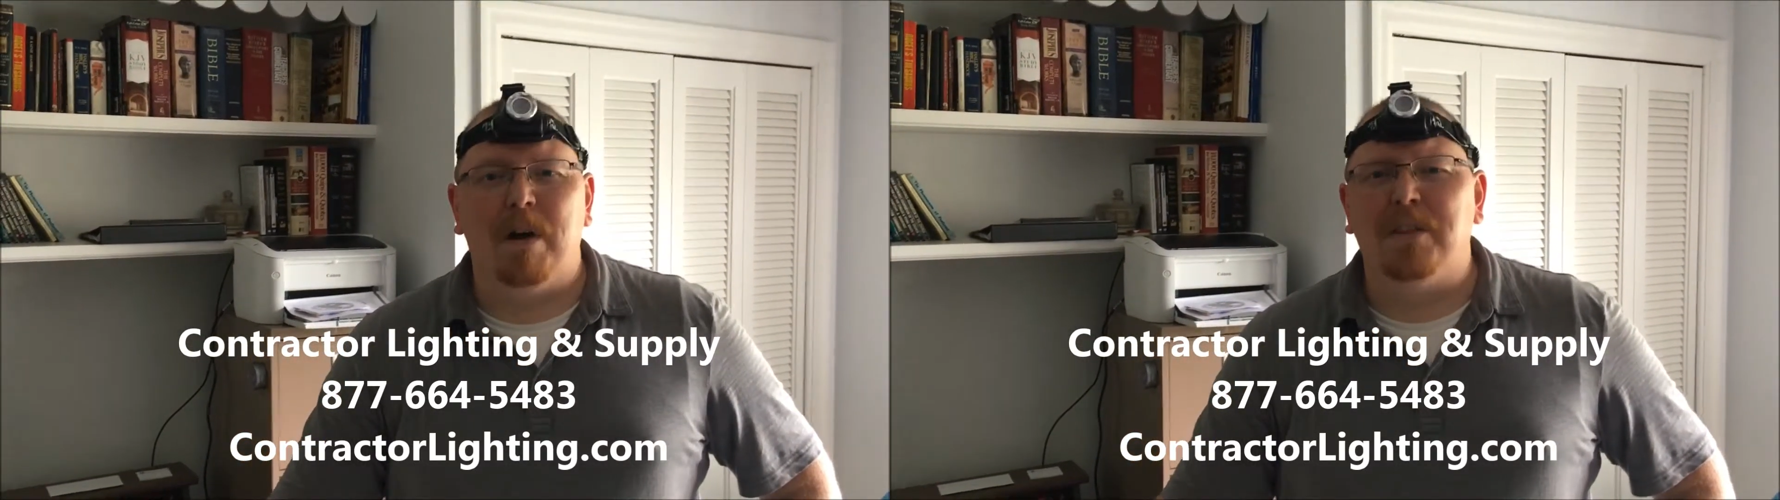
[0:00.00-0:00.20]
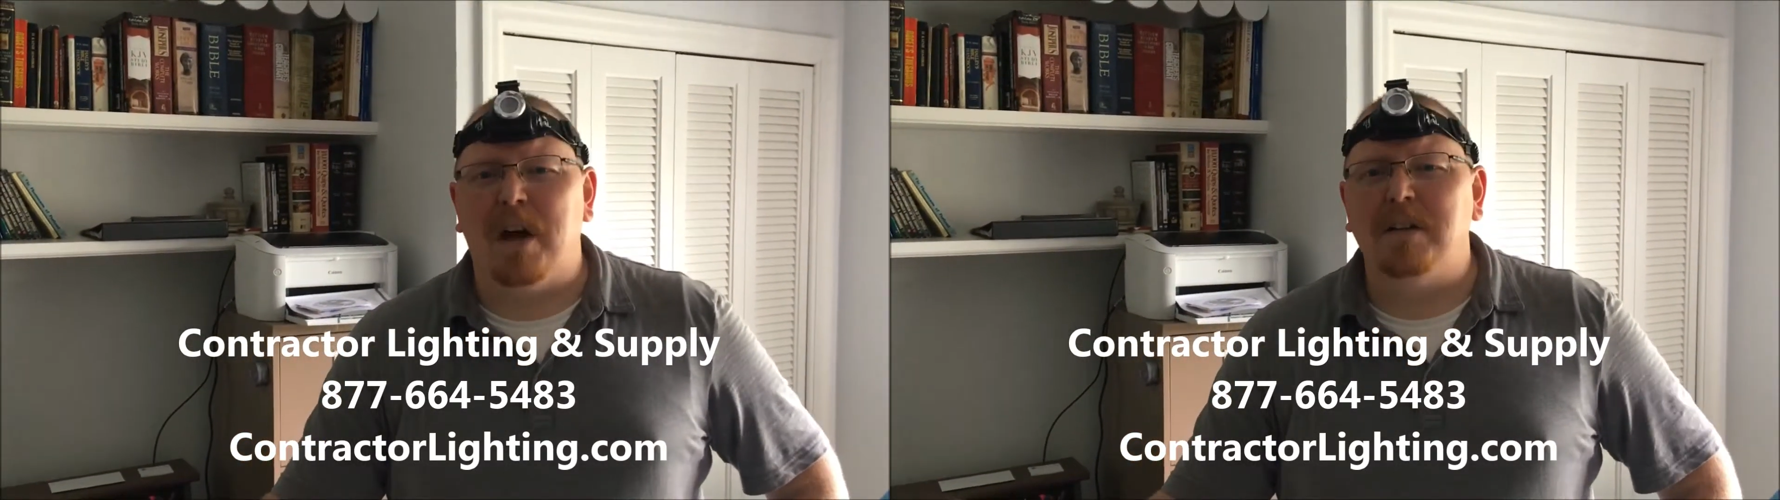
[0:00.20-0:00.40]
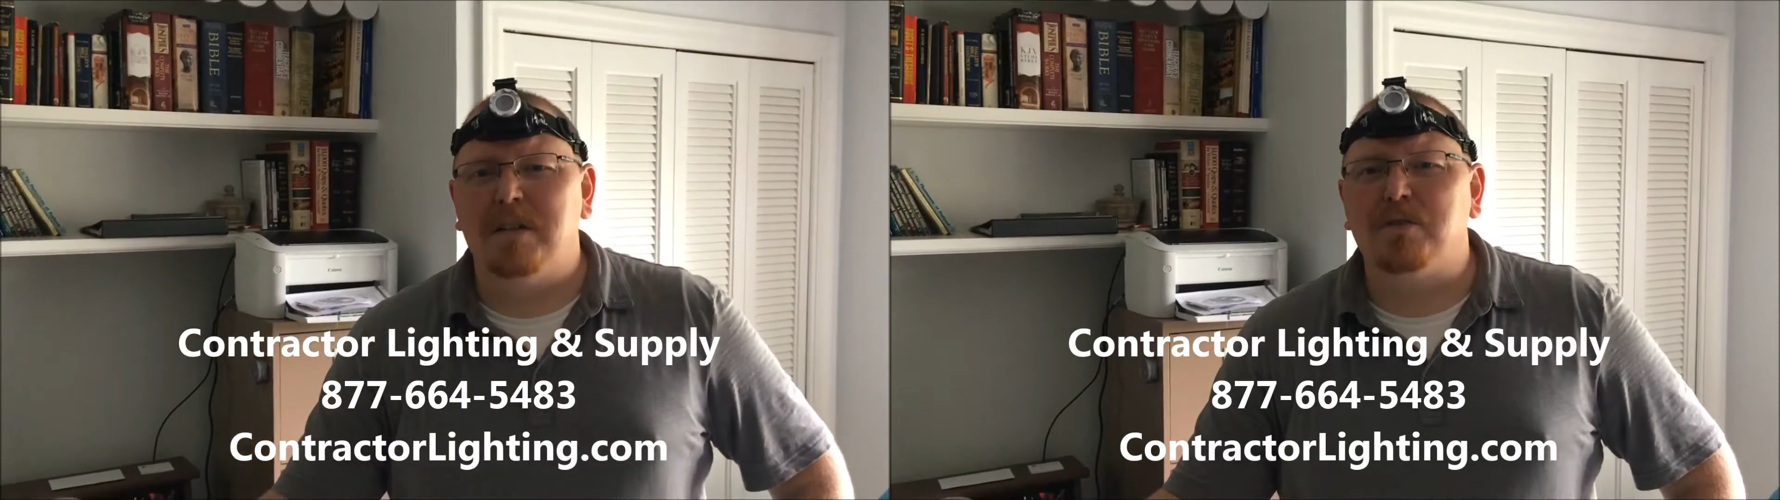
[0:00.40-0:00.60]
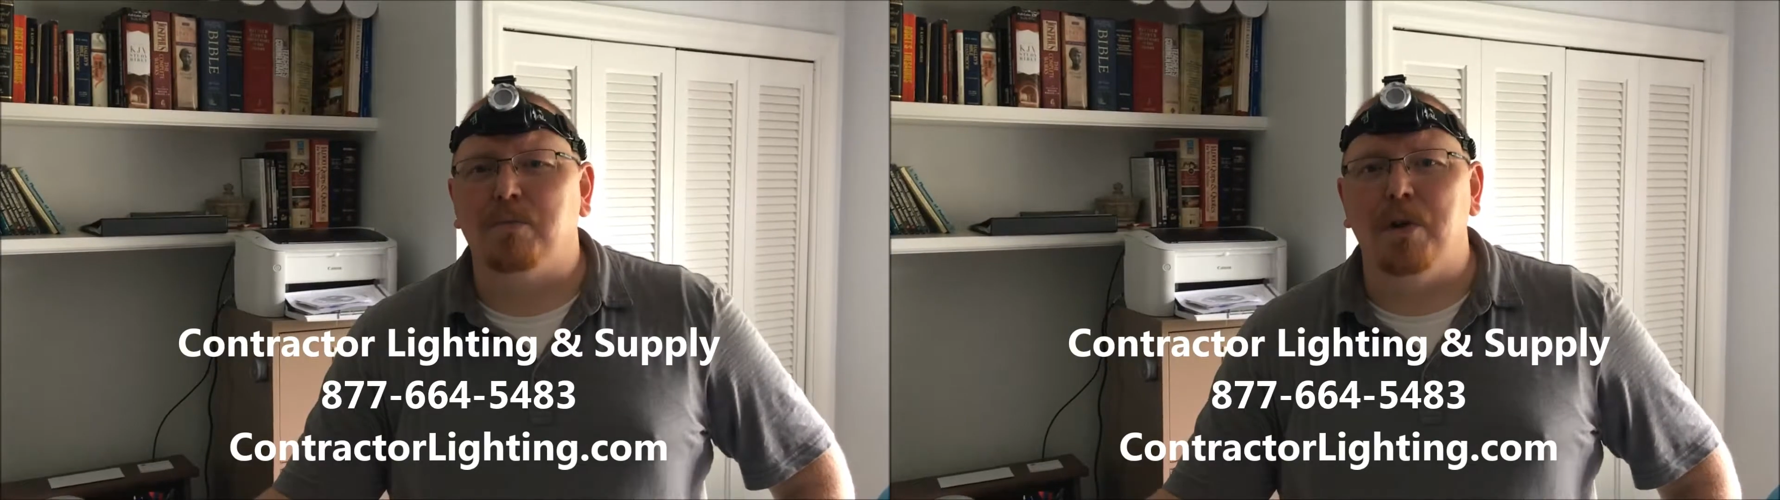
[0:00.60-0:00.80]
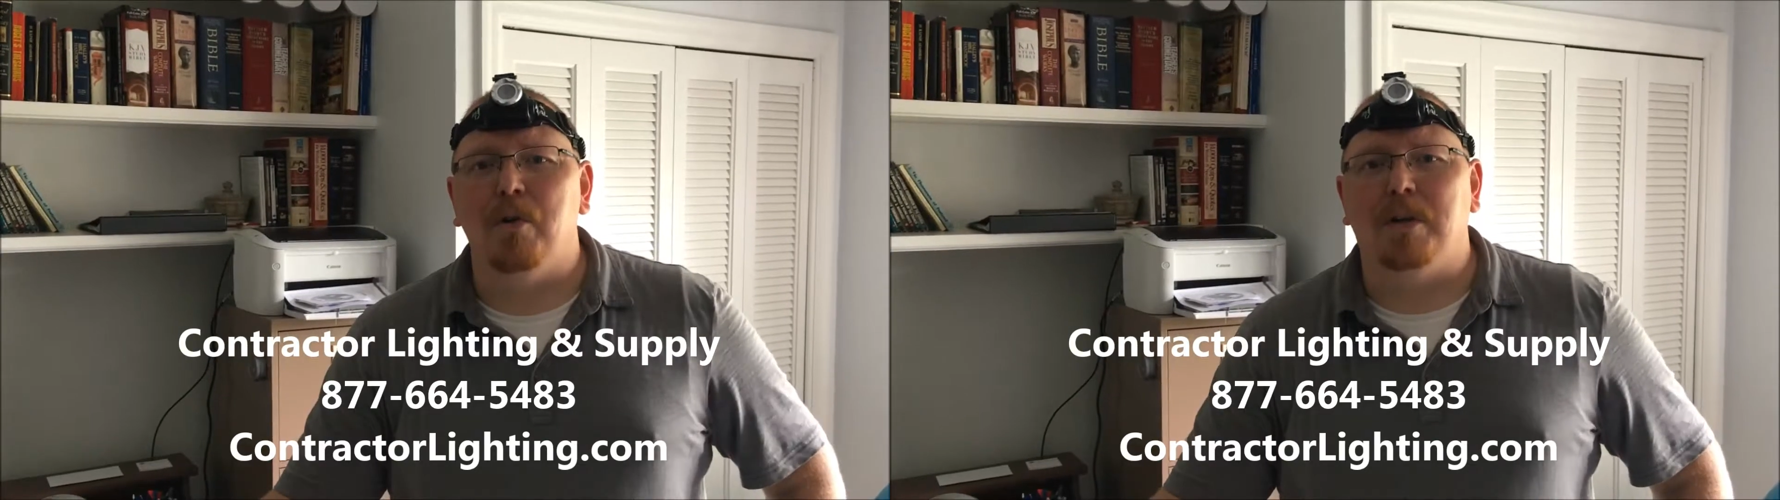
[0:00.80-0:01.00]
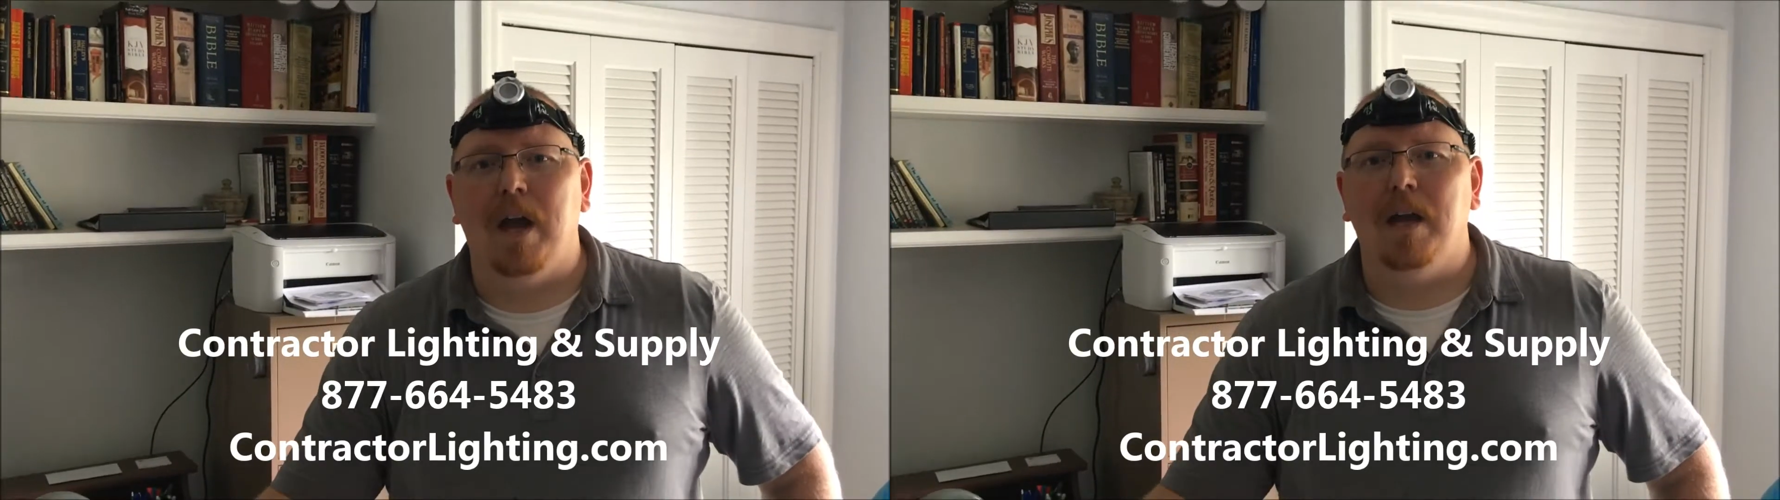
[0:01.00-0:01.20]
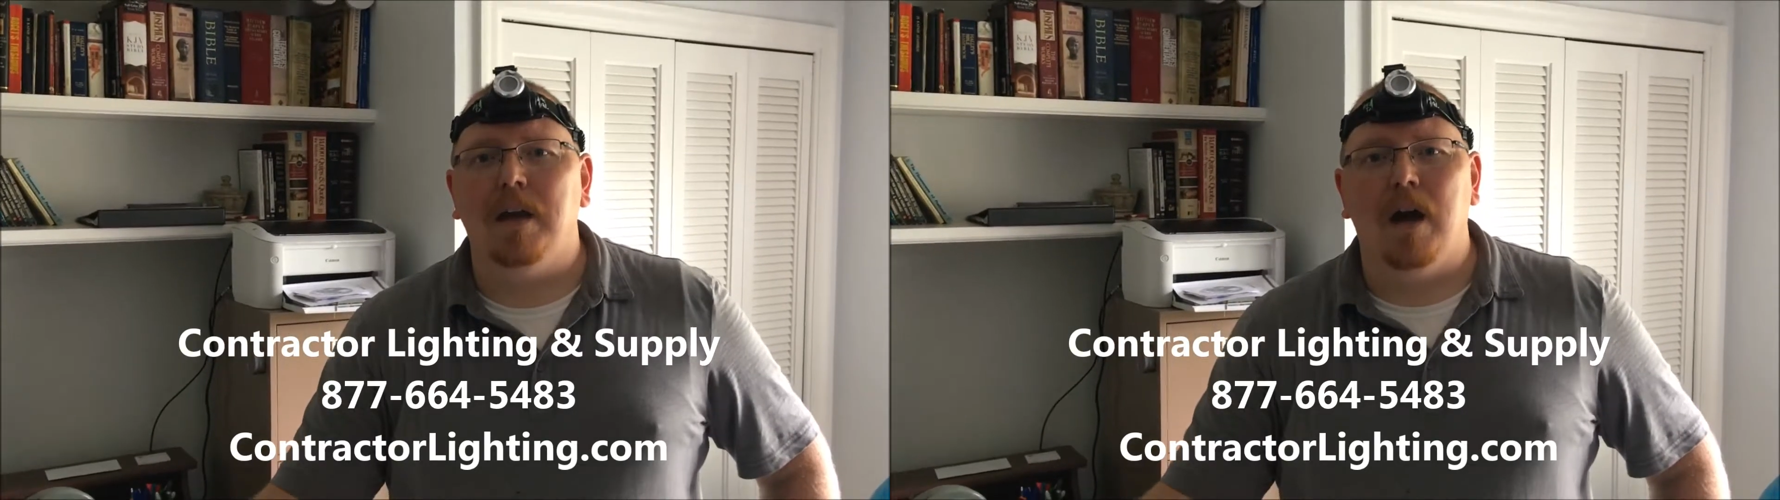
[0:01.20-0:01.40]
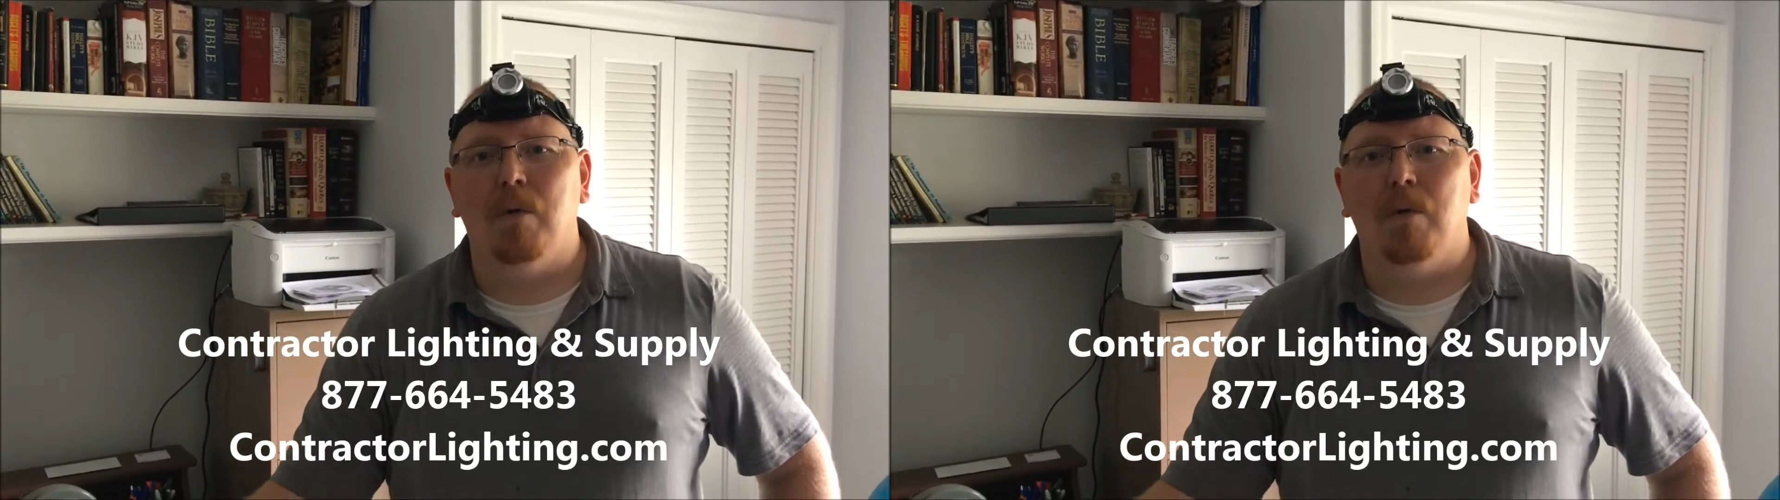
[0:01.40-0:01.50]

but I thought this will be okay.